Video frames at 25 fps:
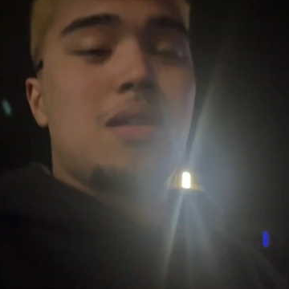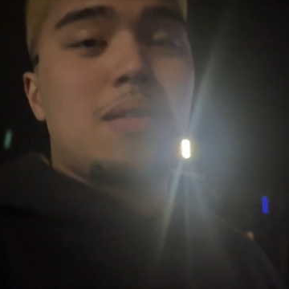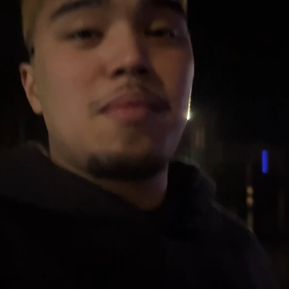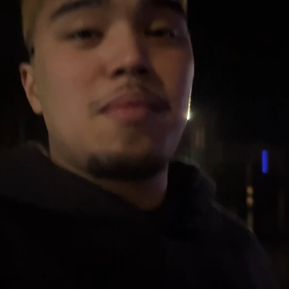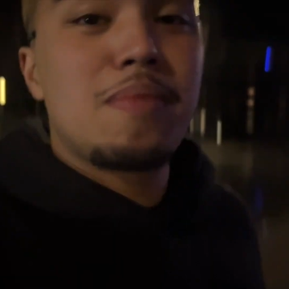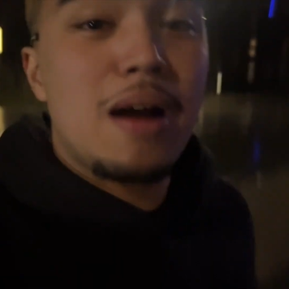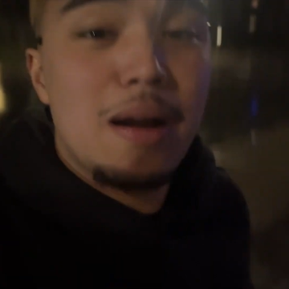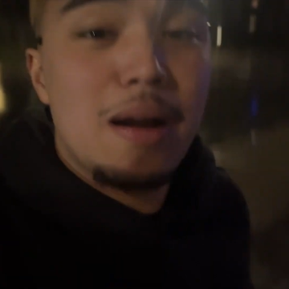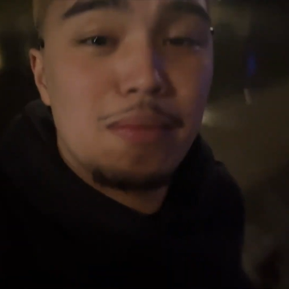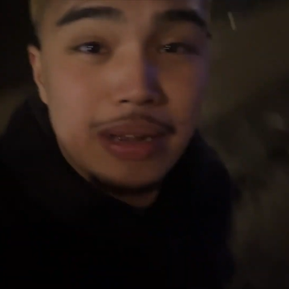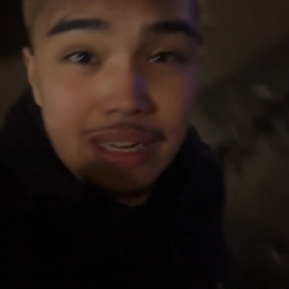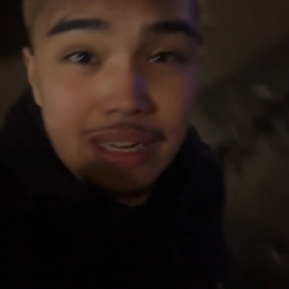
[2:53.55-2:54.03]

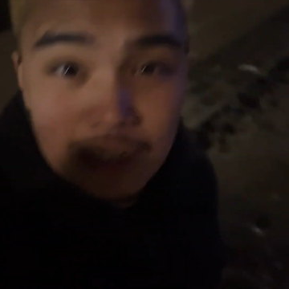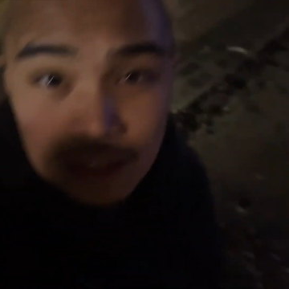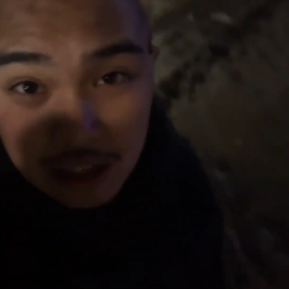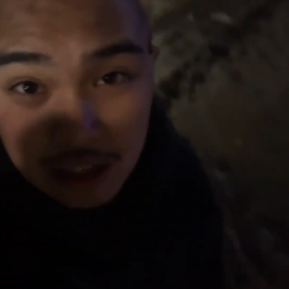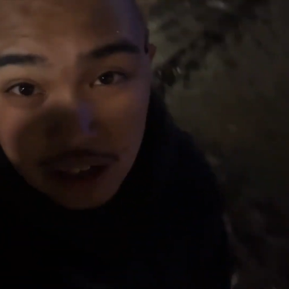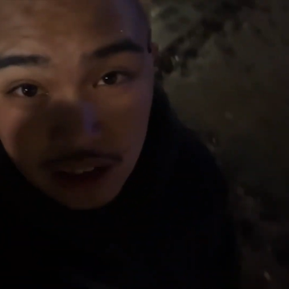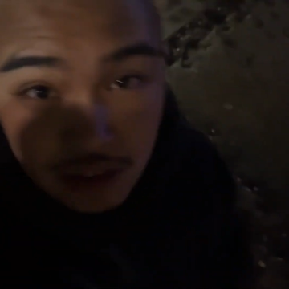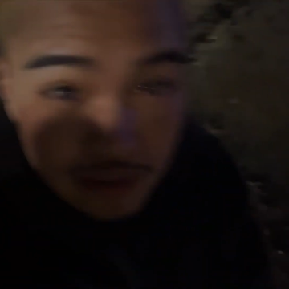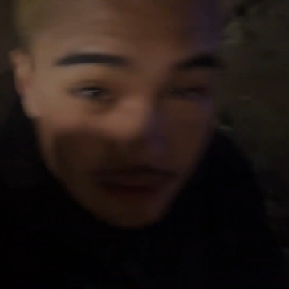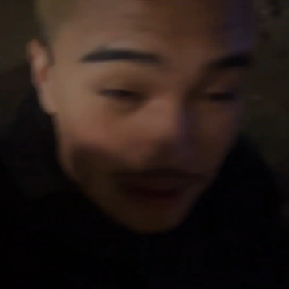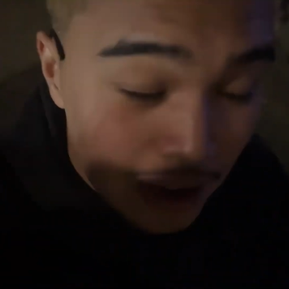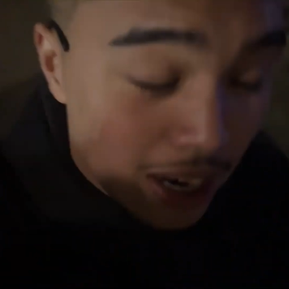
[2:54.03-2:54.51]
By
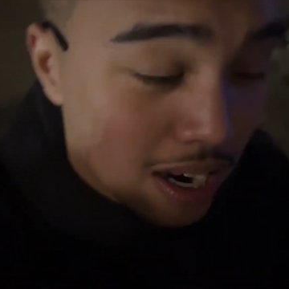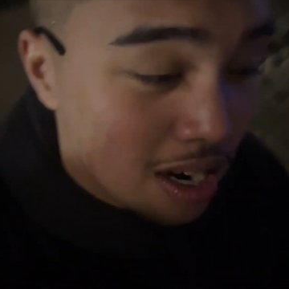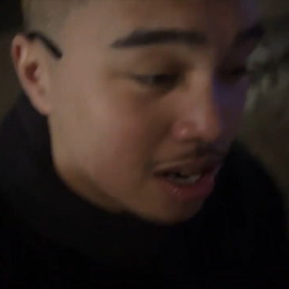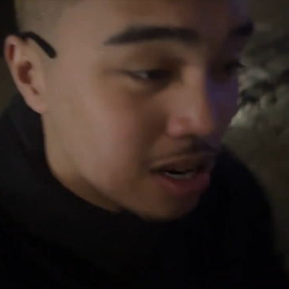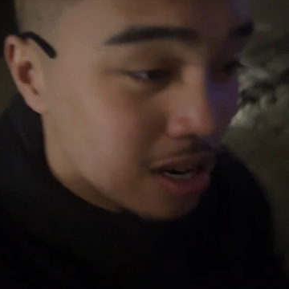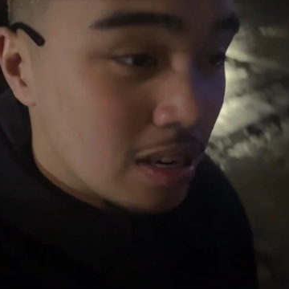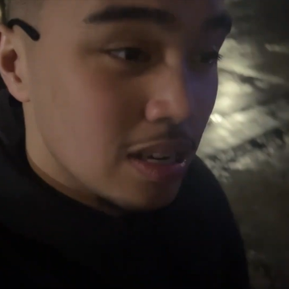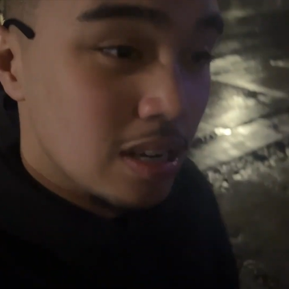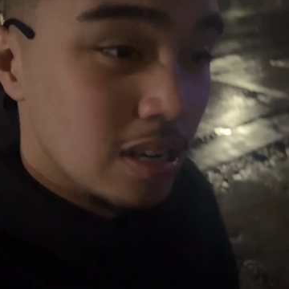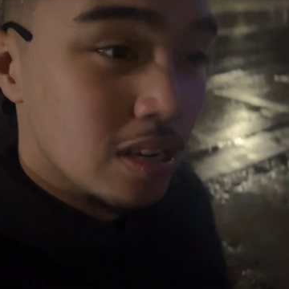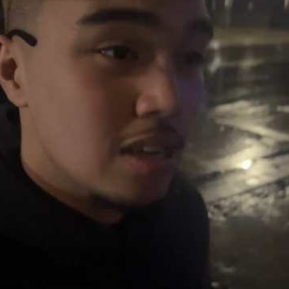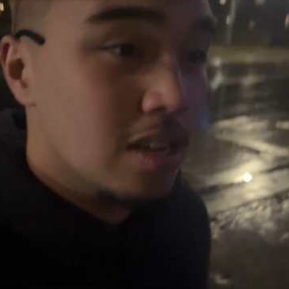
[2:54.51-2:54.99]
myself
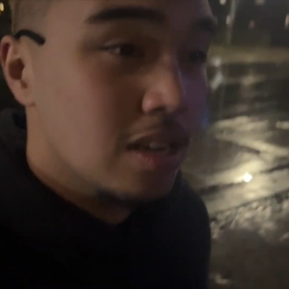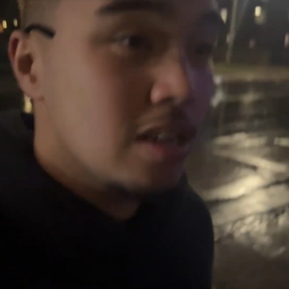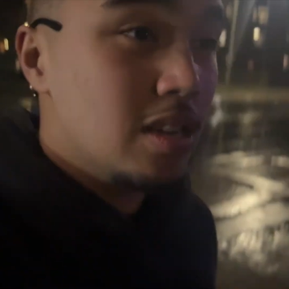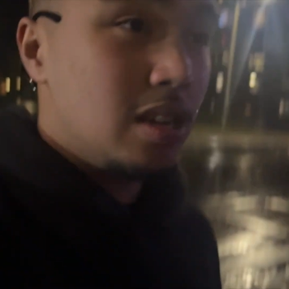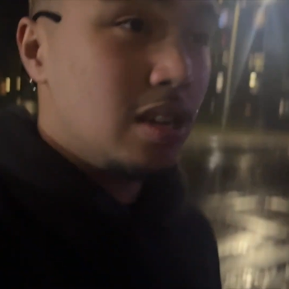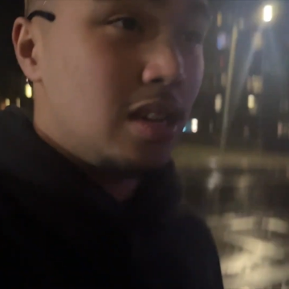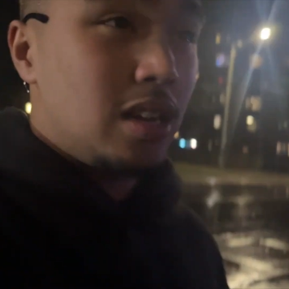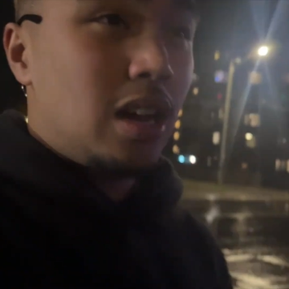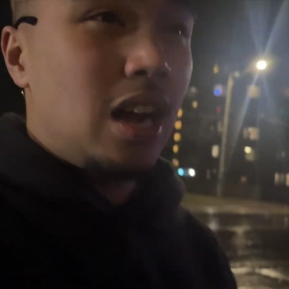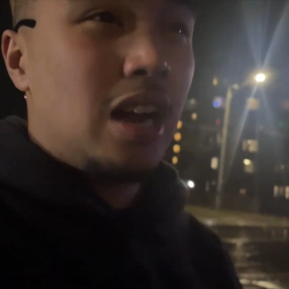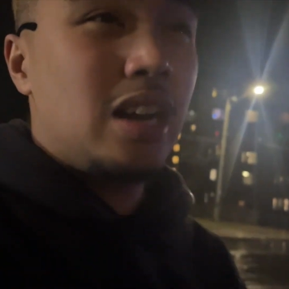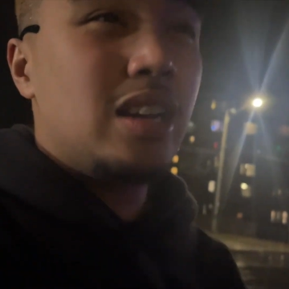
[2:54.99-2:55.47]
now.
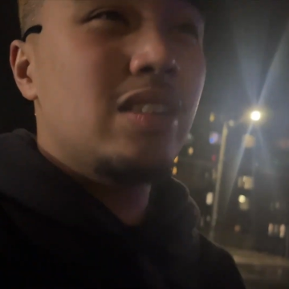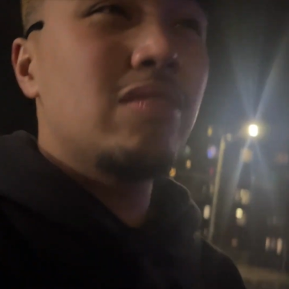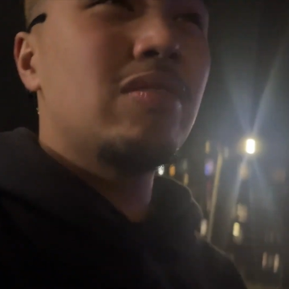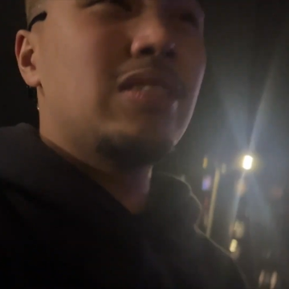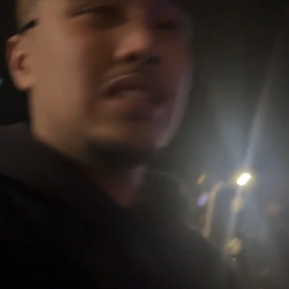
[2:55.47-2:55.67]
I didn't